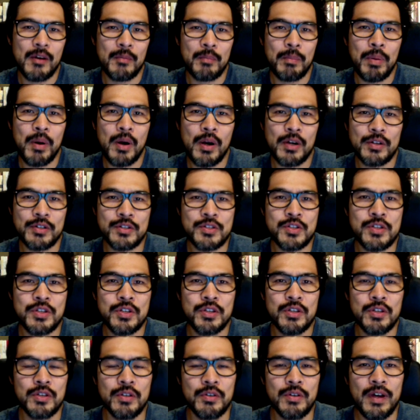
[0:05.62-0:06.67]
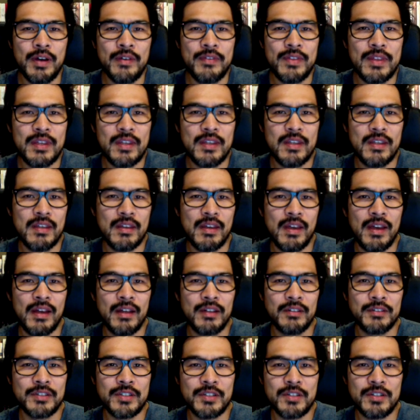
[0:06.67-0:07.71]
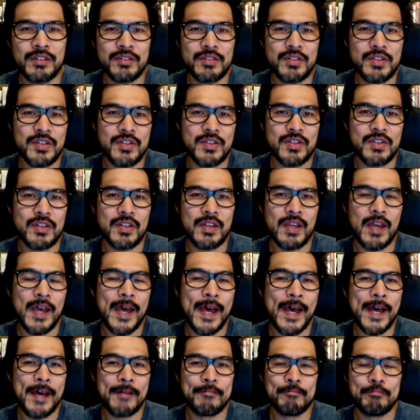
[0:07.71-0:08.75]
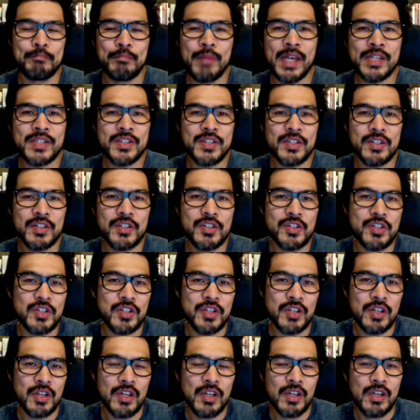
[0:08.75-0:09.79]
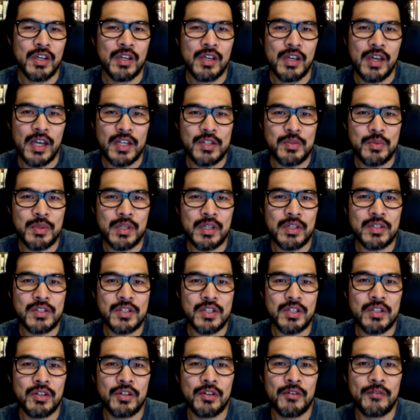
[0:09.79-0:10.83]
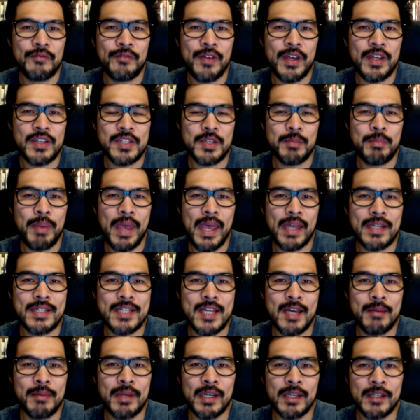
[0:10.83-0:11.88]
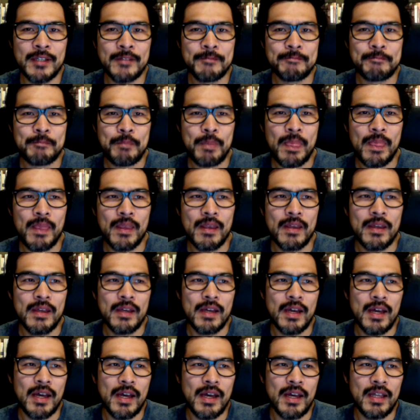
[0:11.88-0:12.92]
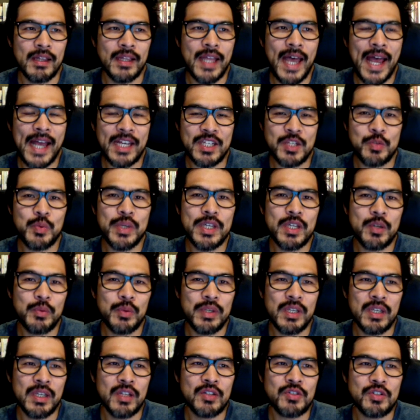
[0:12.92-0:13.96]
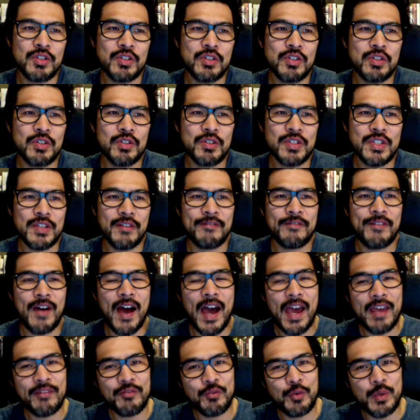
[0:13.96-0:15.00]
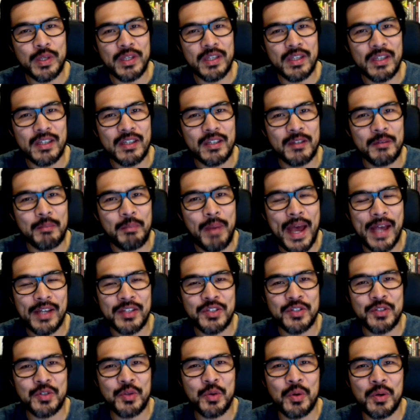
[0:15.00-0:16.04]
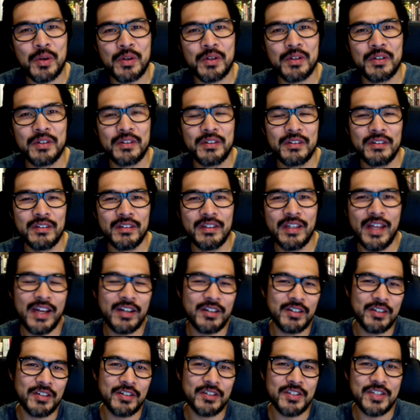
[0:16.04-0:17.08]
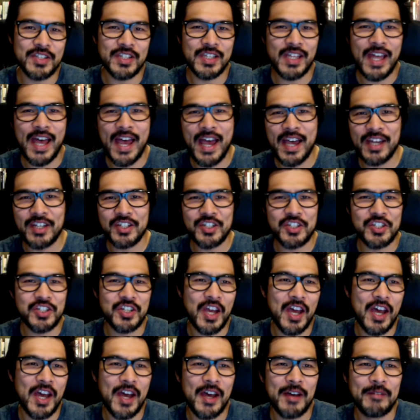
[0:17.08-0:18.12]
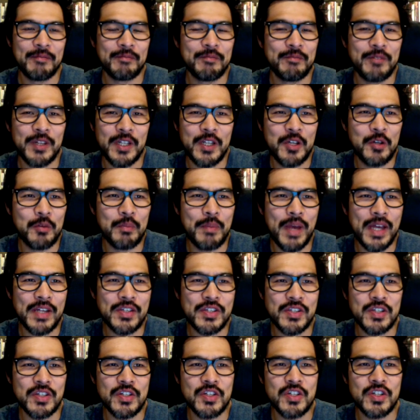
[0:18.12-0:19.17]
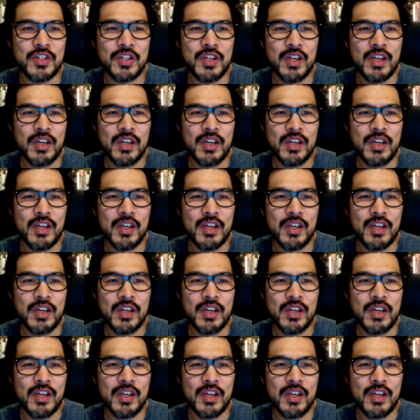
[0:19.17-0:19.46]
part 2 of the elders' message as we continue to face the pandemic. Last week we introduced a 5-week pastoral letter / video message,